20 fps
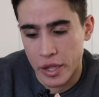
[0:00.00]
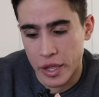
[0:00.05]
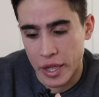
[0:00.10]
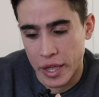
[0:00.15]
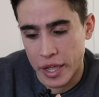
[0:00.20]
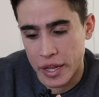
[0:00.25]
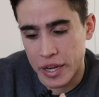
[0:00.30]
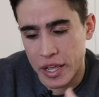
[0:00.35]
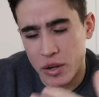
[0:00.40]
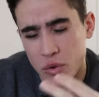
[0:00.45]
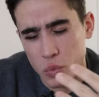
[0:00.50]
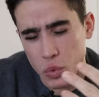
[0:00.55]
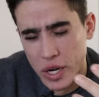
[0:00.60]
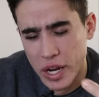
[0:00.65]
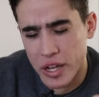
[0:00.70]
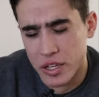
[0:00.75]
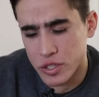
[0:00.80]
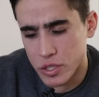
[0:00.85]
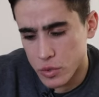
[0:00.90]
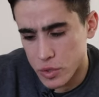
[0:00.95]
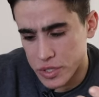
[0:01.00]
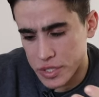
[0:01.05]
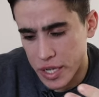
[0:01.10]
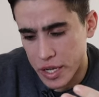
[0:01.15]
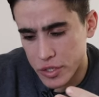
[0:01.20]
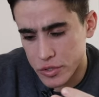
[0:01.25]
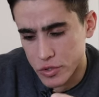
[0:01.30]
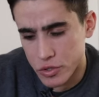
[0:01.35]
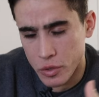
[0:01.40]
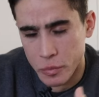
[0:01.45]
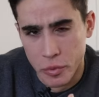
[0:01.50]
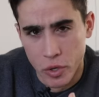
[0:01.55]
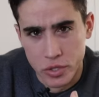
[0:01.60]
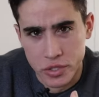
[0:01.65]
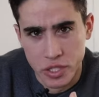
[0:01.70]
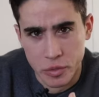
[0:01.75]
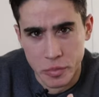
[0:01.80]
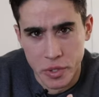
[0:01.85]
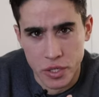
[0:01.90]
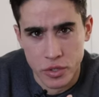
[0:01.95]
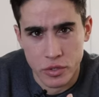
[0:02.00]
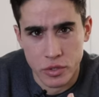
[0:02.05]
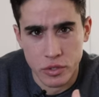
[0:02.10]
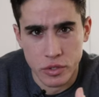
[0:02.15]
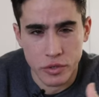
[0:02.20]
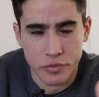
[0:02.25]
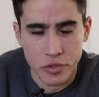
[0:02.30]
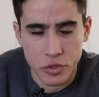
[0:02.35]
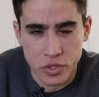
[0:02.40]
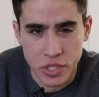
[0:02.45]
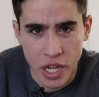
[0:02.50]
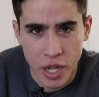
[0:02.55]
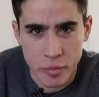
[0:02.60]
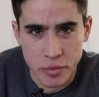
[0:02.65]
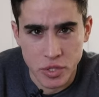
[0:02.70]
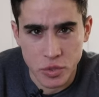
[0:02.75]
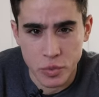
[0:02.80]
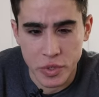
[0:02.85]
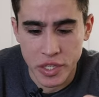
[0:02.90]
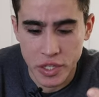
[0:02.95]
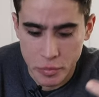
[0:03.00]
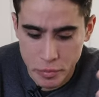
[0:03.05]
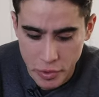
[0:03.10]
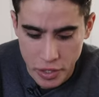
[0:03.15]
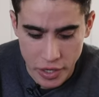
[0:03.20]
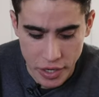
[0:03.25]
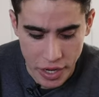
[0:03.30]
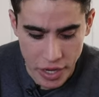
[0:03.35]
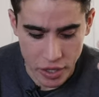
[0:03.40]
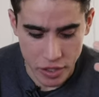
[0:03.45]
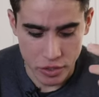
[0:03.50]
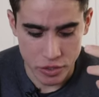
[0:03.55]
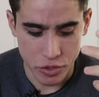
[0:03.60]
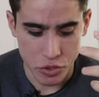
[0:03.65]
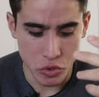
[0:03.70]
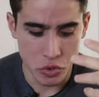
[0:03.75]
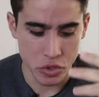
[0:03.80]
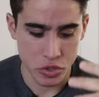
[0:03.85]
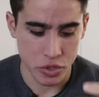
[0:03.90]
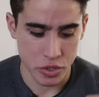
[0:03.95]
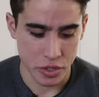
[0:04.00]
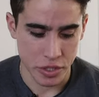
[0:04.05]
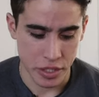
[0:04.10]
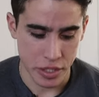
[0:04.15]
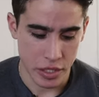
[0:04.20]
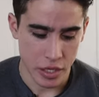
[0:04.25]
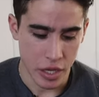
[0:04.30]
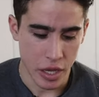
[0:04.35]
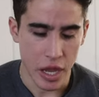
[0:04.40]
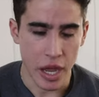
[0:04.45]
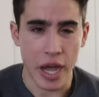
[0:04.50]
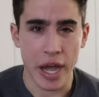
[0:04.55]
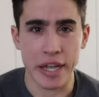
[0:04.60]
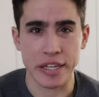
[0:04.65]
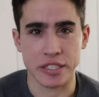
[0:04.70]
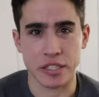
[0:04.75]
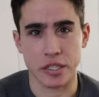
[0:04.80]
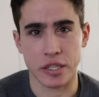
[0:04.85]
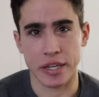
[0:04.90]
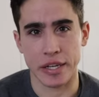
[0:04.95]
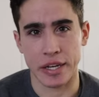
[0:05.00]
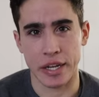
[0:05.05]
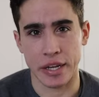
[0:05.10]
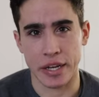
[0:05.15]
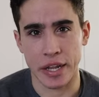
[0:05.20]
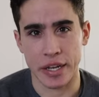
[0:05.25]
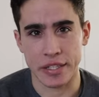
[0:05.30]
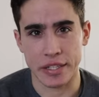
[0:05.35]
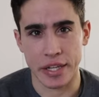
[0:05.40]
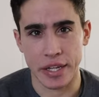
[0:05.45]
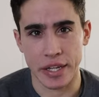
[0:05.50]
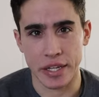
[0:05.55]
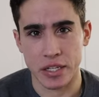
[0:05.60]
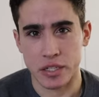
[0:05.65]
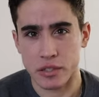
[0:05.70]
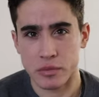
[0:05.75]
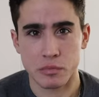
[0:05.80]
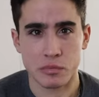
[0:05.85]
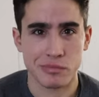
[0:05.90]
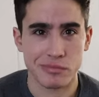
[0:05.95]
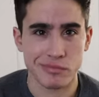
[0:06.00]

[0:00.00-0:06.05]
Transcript: And, and what I'll do is I'll do the multi-mineral a few times a week, but I'll usually isolate and, and take